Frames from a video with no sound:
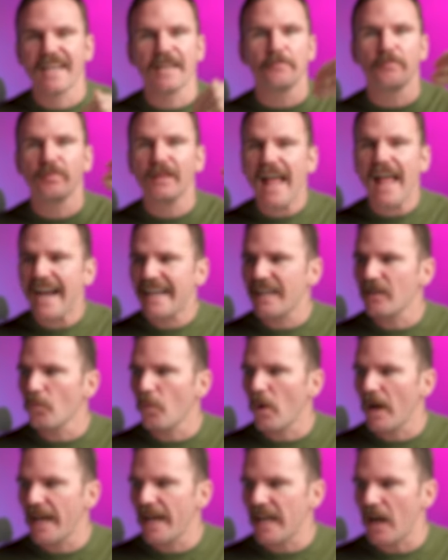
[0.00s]
in black
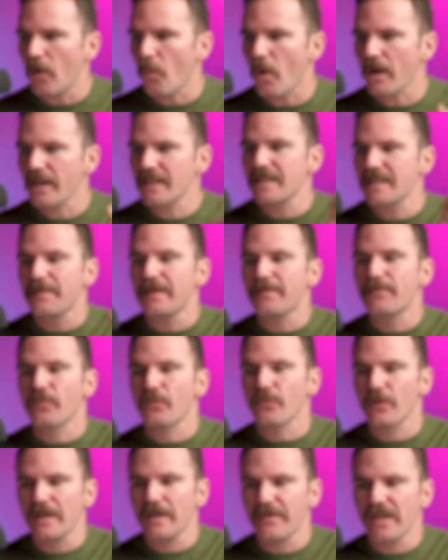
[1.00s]
and white. I want it to be
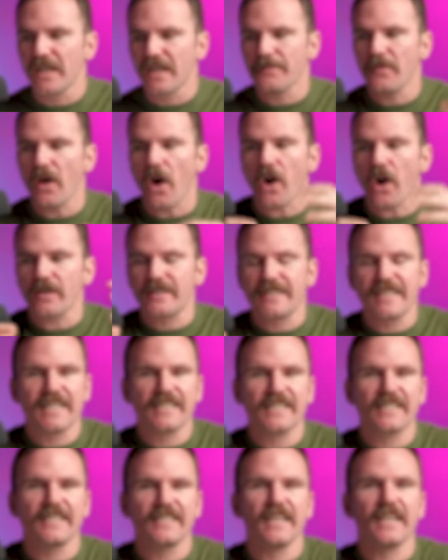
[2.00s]
premium,
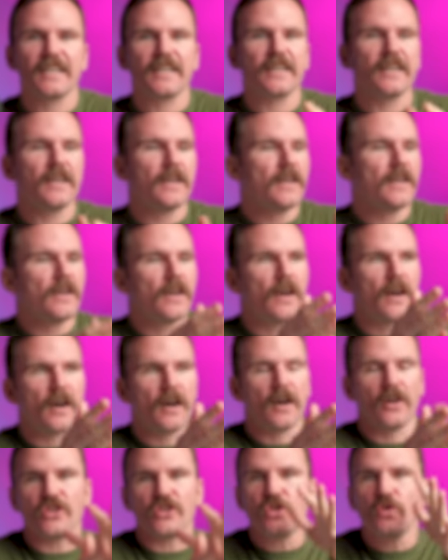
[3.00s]
artistic,
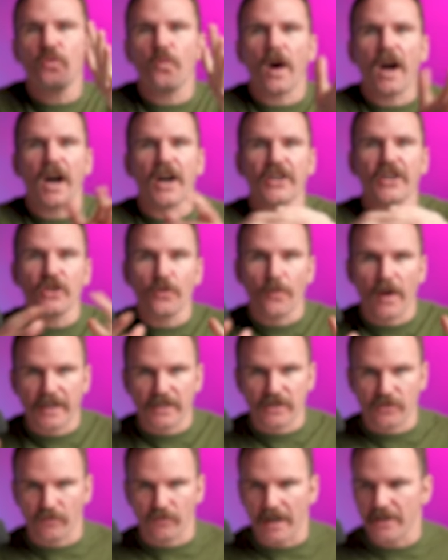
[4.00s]
UI,
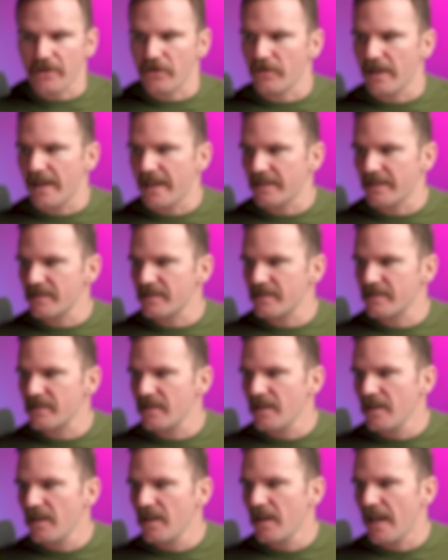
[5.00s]
UX
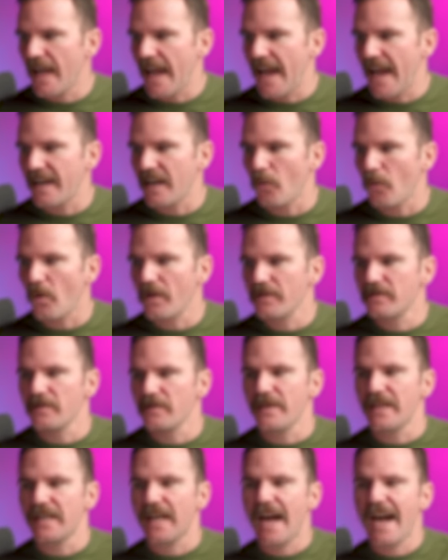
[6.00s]
renderings, and I want it
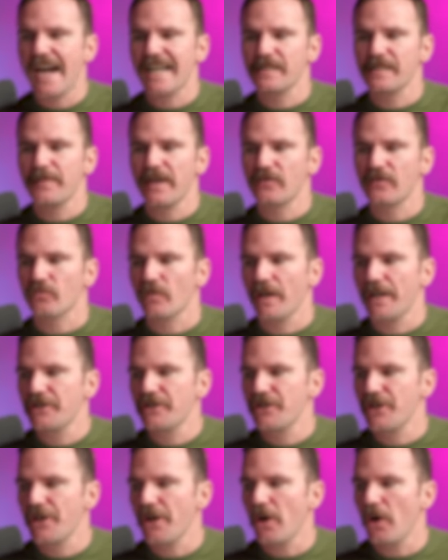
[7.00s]
to be an aspect
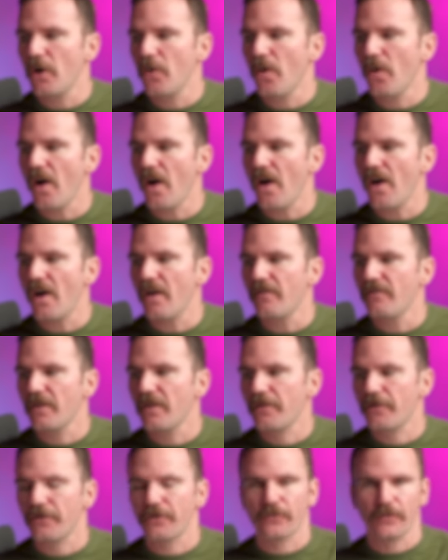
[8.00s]
ratio of
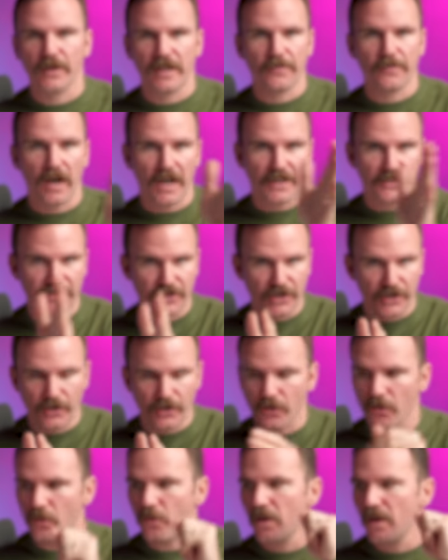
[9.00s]

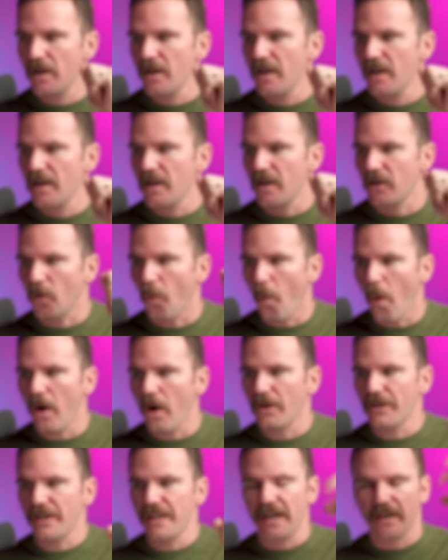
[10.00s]
3:2, a
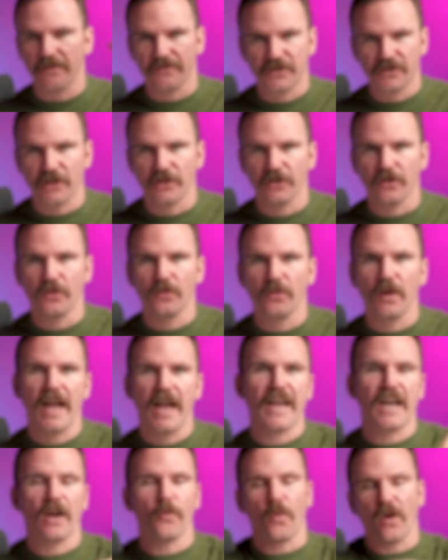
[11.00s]
quality of 2,
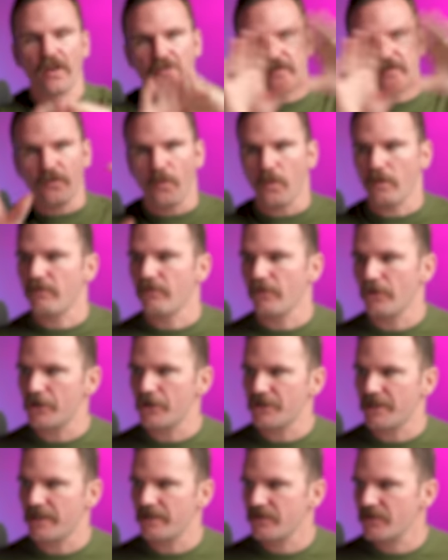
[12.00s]
and I want 4
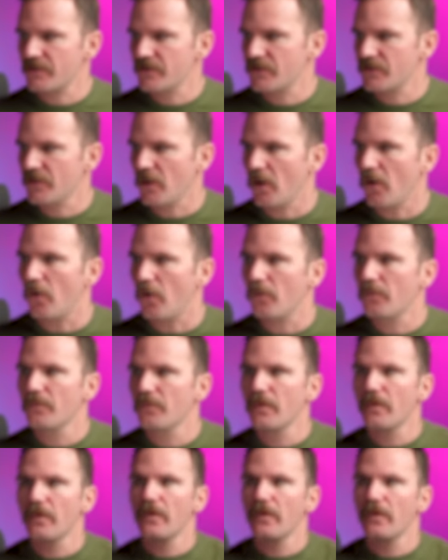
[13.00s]
versions. So